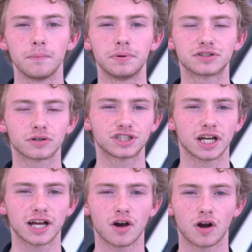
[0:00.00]
Be sure to
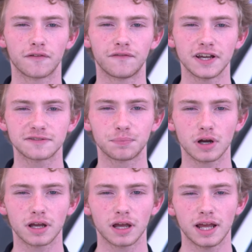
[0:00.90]
check out our
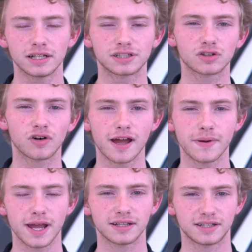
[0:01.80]
Facebook,
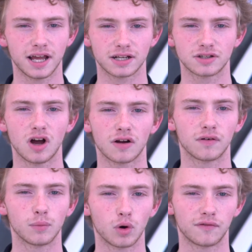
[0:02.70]
Instagram, and TikTok
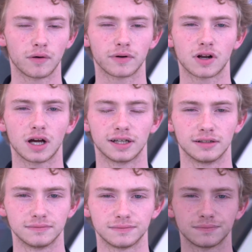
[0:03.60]
for more informative
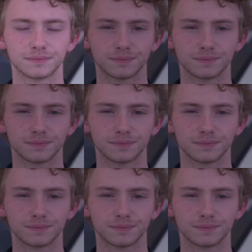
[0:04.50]
content.